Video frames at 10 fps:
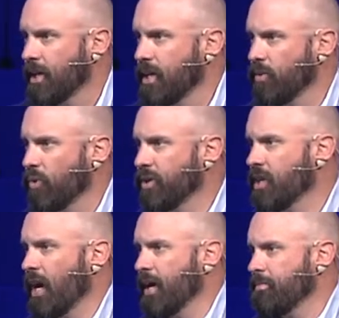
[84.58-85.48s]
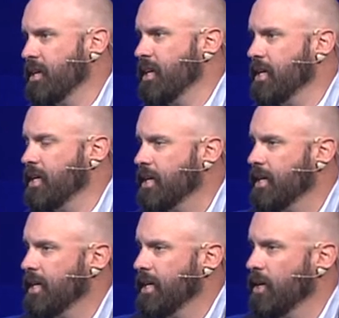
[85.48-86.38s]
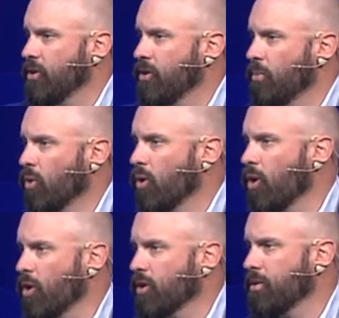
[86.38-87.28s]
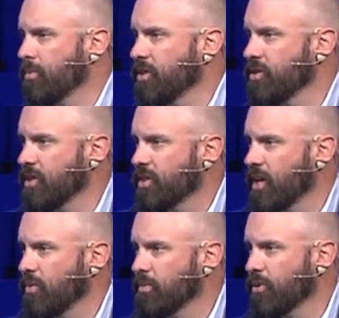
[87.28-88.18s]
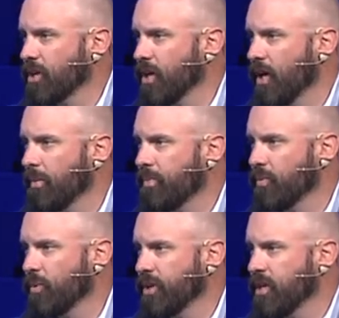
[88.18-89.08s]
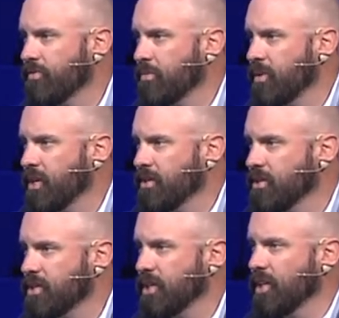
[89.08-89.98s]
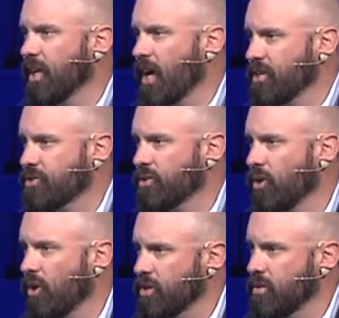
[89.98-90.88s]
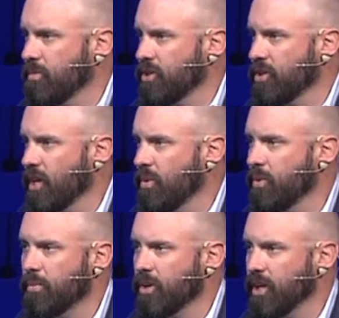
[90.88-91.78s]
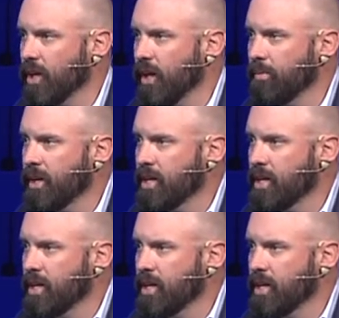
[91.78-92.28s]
it would not be uh, the moral argument that they would bring up. It wouldn't even be the teleological argument that they would bring up.